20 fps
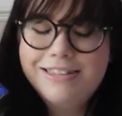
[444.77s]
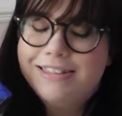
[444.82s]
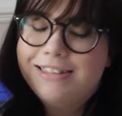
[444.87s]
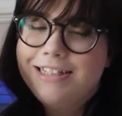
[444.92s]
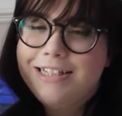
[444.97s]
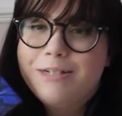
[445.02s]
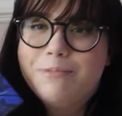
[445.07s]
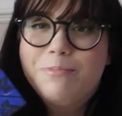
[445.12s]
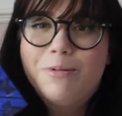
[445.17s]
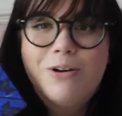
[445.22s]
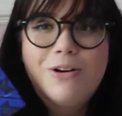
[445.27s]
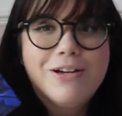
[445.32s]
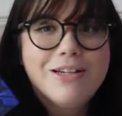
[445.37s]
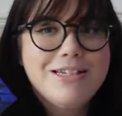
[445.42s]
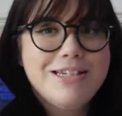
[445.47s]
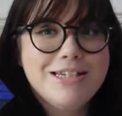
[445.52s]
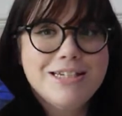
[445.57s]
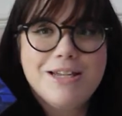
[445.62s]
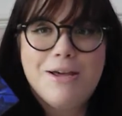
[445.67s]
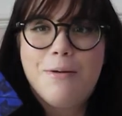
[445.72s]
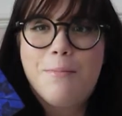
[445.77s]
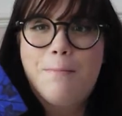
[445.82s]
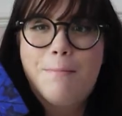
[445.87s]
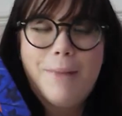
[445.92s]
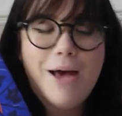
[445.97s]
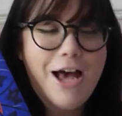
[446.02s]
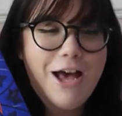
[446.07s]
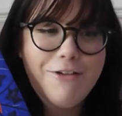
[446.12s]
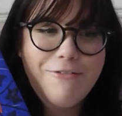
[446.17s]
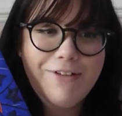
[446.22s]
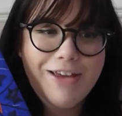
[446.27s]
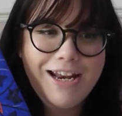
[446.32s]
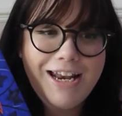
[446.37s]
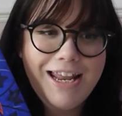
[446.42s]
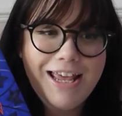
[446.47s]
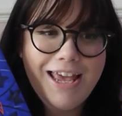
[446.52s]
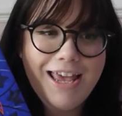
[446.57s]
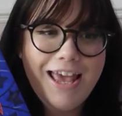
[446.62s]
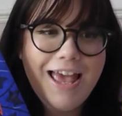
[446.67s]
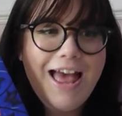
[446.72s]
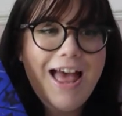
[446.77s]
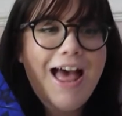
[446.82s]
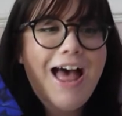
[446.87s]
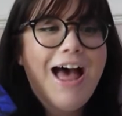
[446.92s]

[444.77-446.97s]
this book does it perfectly.